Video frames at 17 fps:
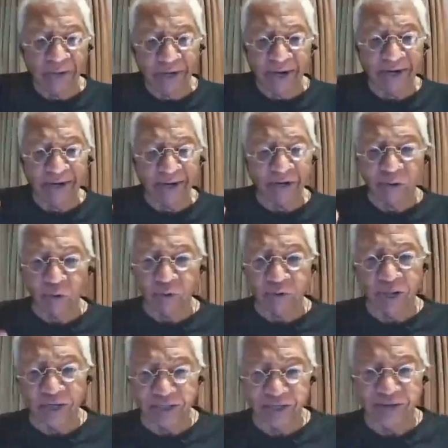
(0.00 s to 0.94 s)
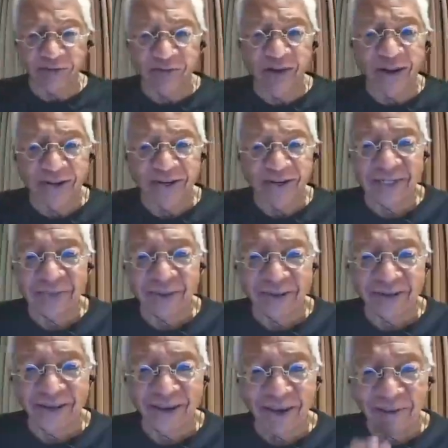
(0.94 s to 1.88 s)
dominated Doordarshan, frankly
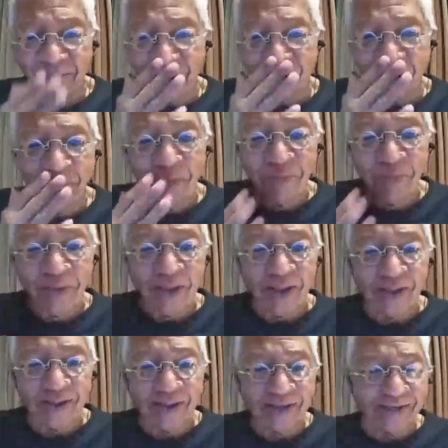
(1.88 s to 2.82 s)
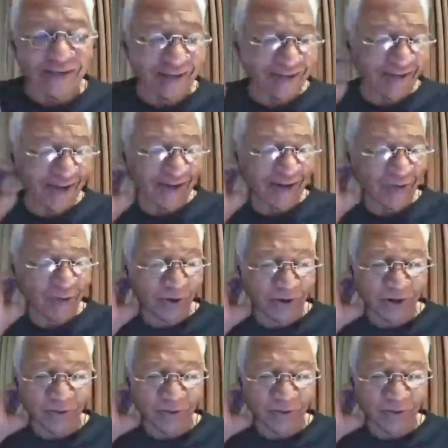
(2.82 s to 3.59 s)
speaking. I mean, that's exactly